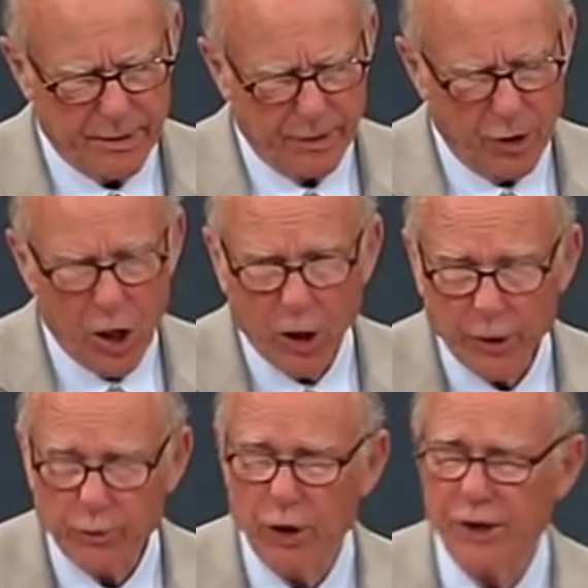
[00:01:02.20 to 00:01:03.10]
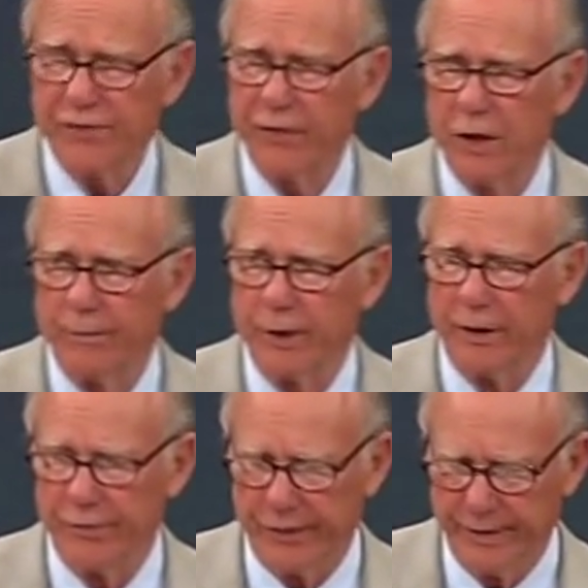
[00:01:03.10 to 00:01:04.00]
All across farm
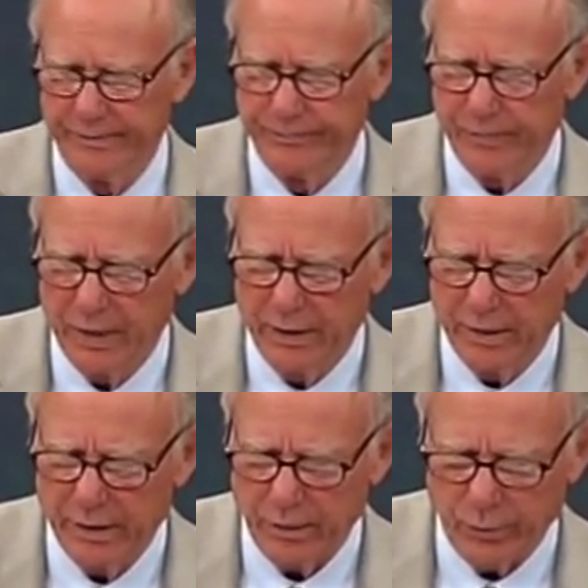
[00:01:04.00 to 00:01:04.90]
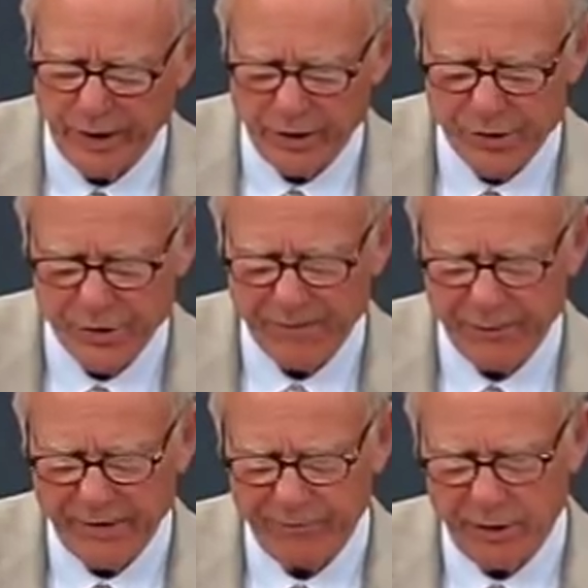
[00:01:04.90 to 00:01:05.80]
country, we are
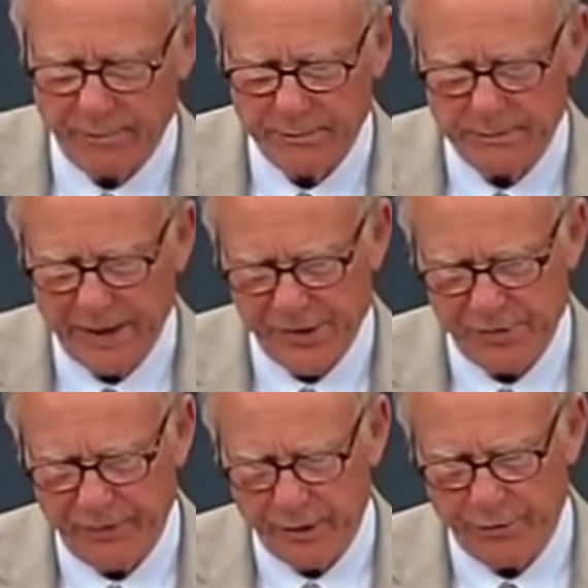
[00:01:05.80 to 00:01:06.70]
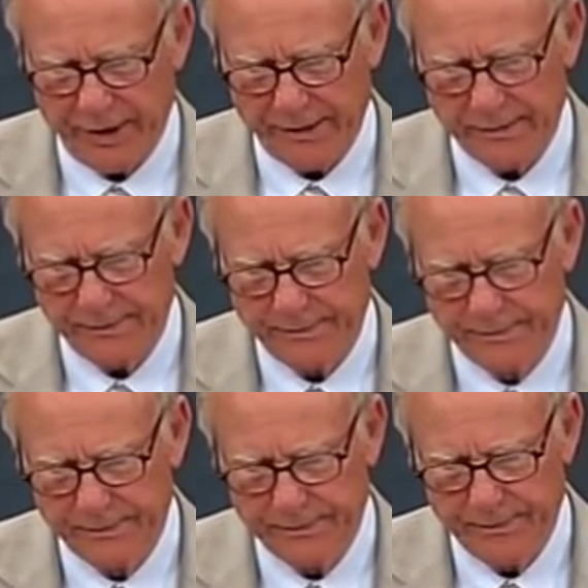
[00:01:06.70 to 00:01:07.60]
suffering from a severe drought,
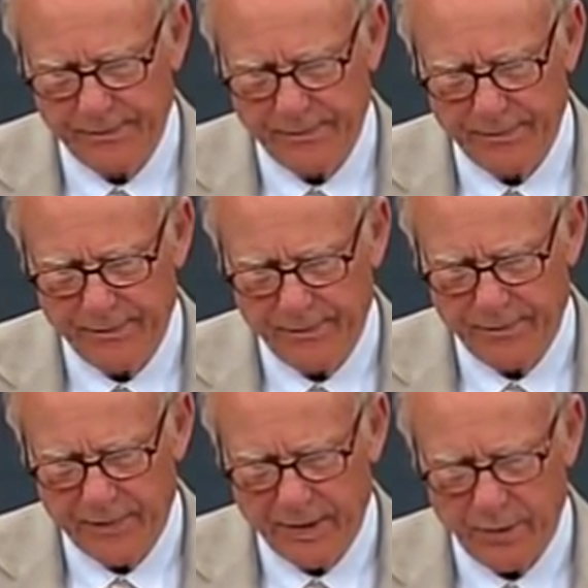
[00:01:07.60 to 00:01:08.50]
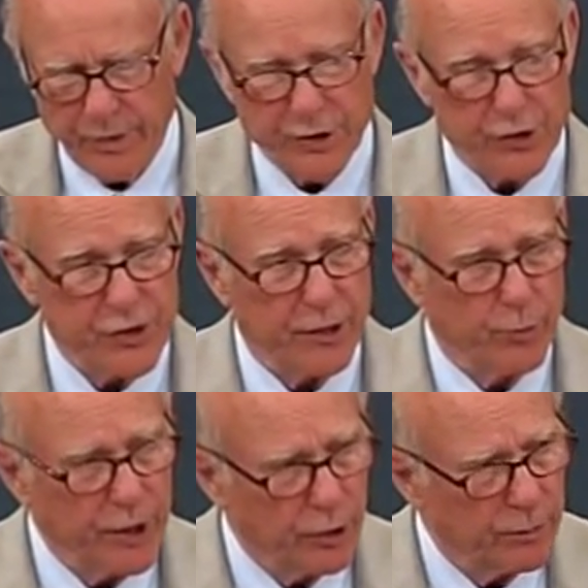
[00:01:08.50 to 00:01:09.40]
which is a
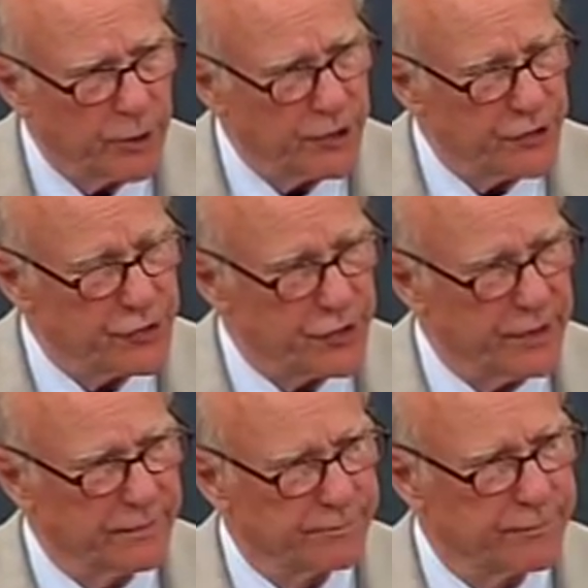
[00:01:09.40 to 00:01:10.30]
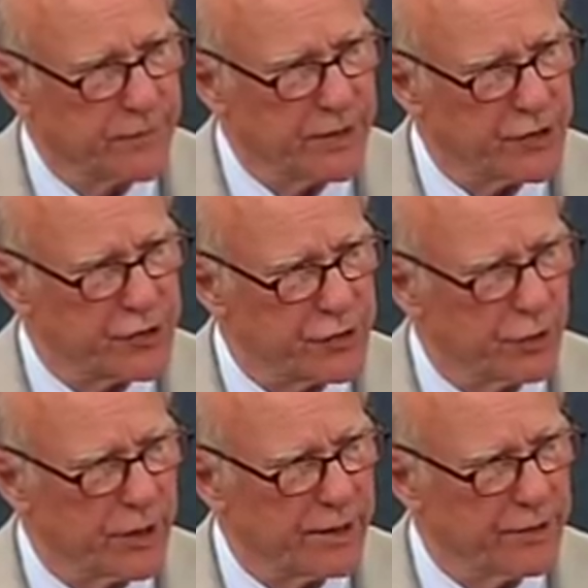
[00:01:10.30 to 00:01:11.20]
real emergency,
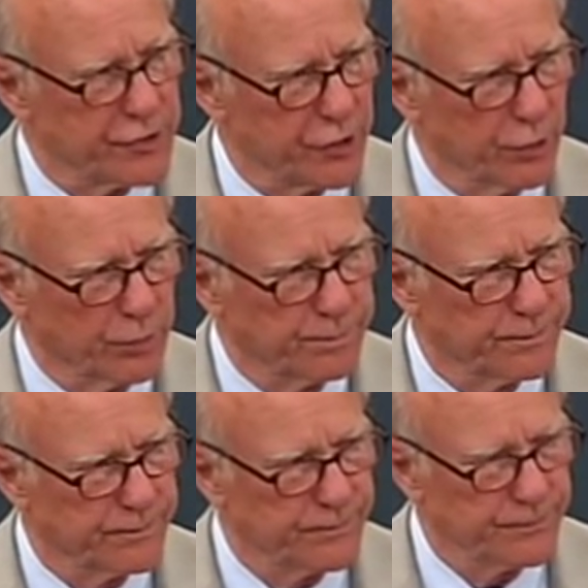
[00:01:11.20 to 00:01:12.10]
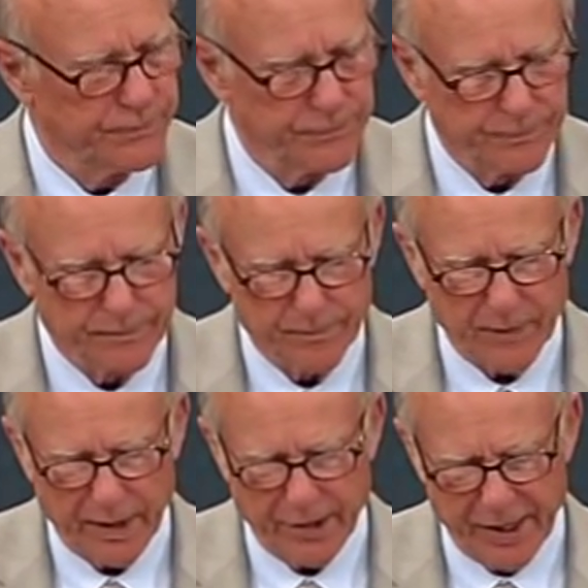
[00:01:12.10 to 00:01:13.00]
historic in scope
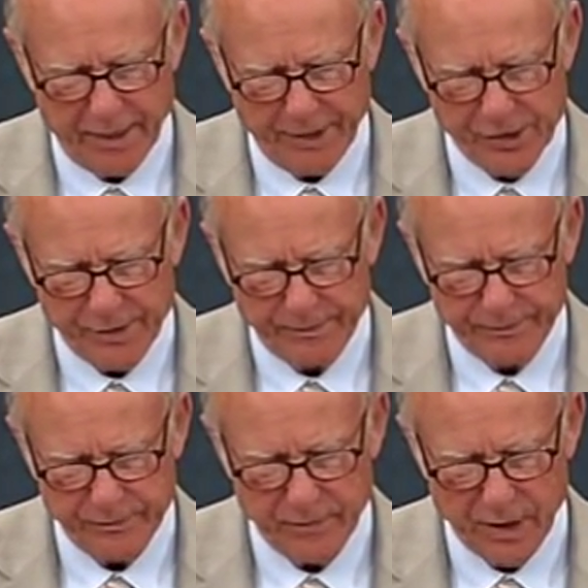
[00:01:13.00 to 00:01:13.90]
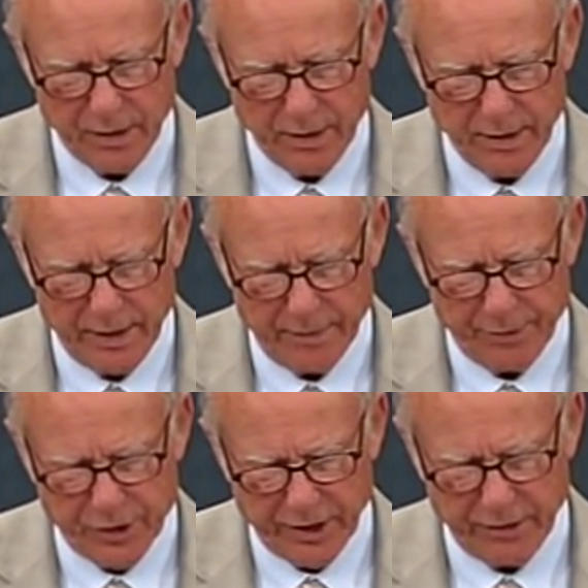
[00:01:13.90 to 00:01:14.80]
and damage, in
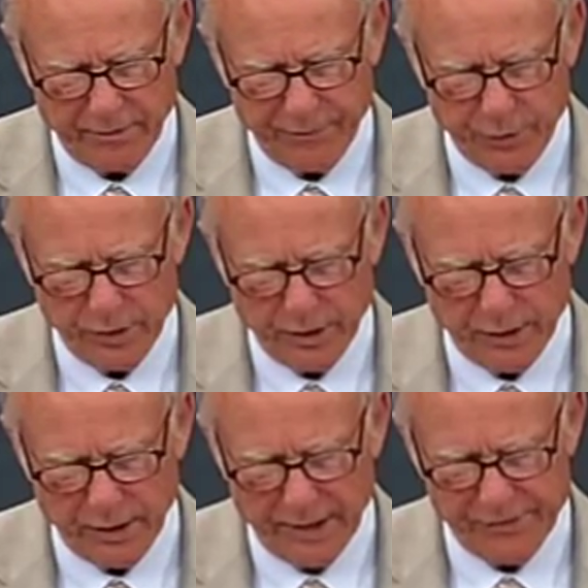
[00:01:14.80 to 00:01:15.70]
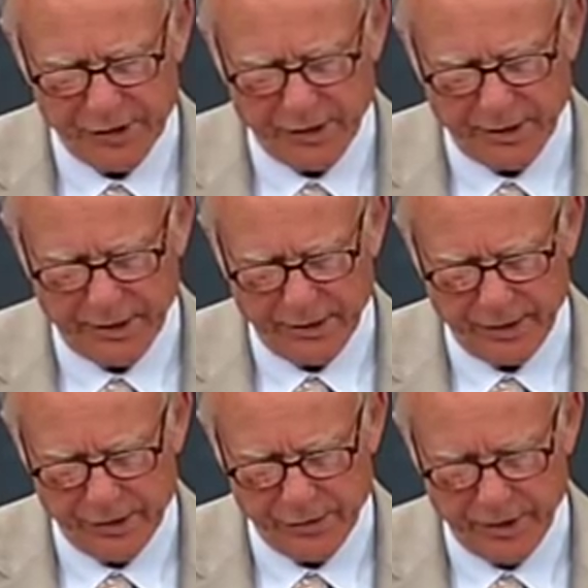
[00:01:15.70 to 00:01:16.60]
particular for our livestock
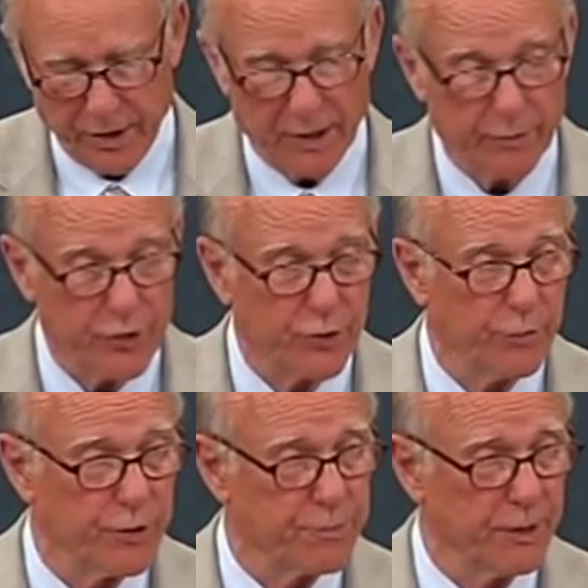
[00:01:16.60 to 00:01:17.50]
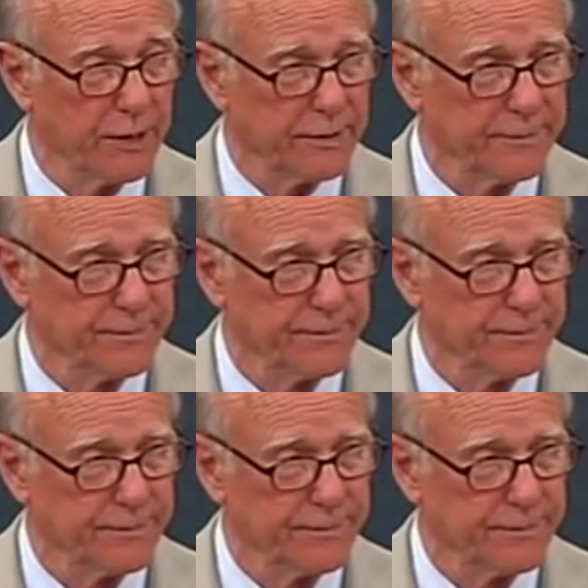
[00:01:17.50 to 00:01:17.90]
industry. Congress should respond.